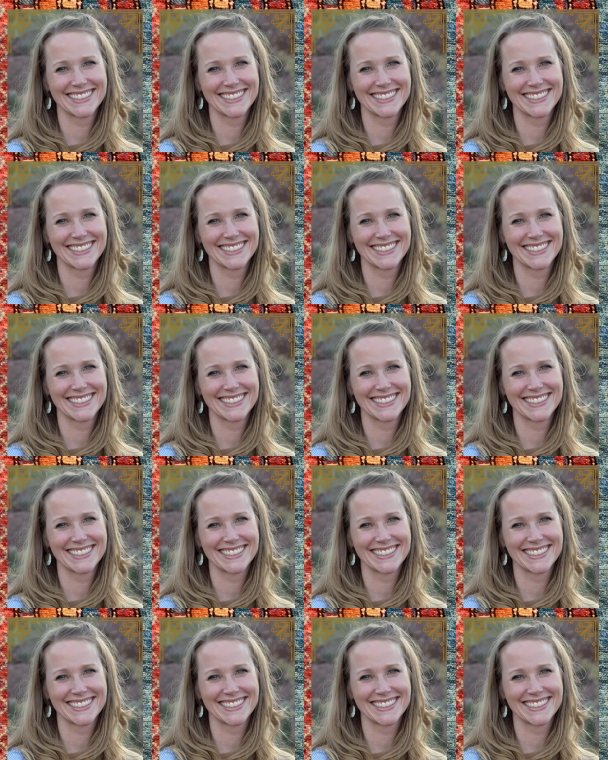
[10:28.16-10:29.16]

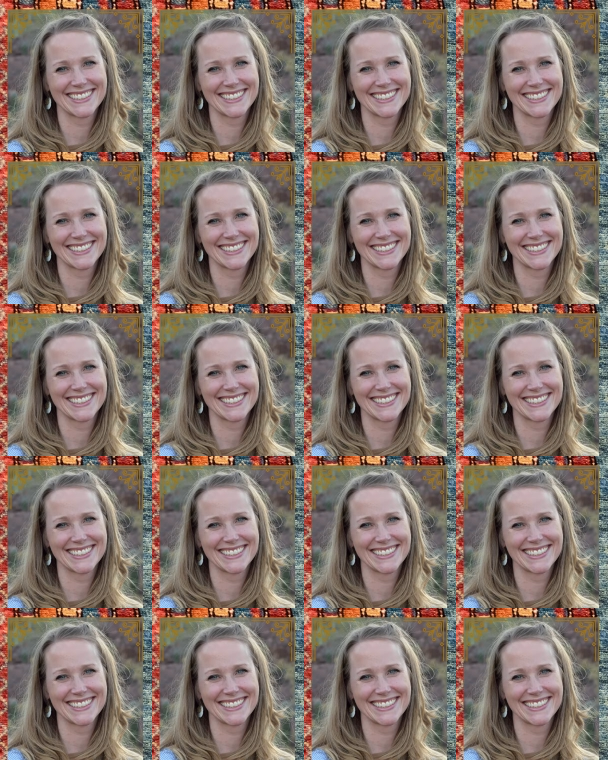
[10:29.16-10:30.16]

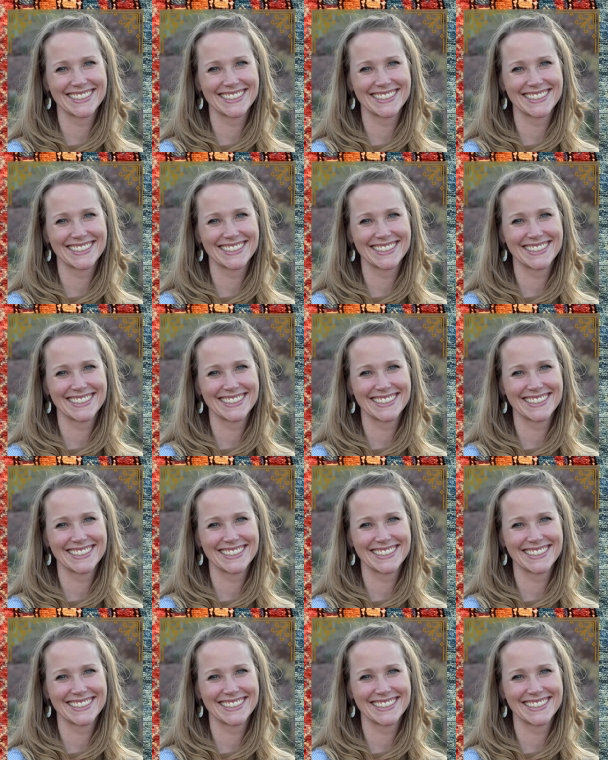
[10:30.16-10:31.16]

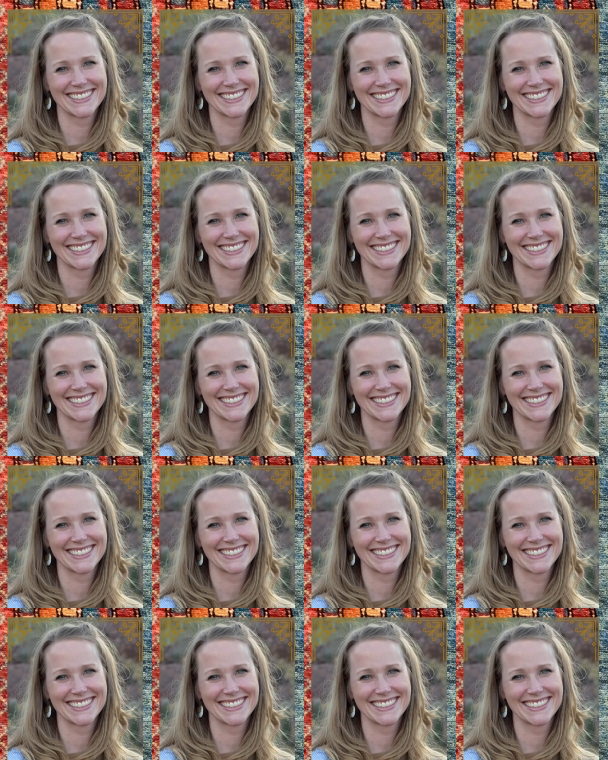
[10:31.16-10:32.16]

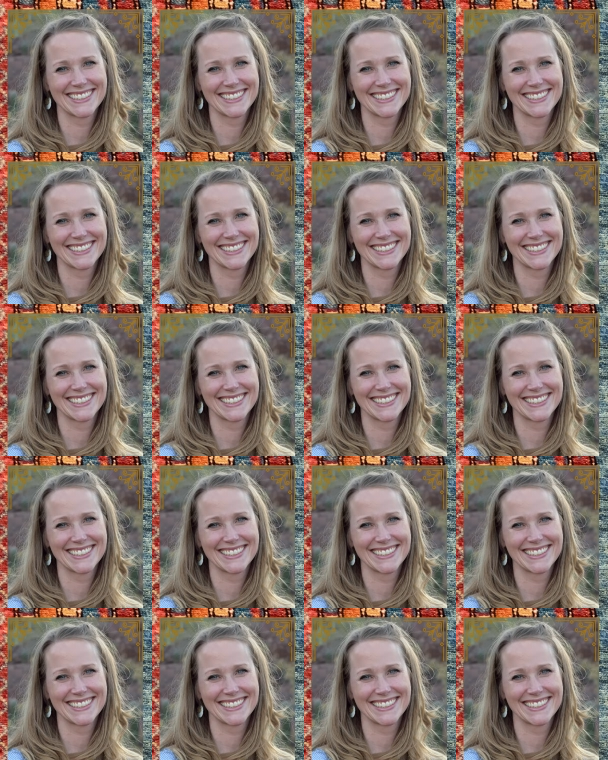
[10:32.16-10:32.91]
This is a still picture; no speech is visible.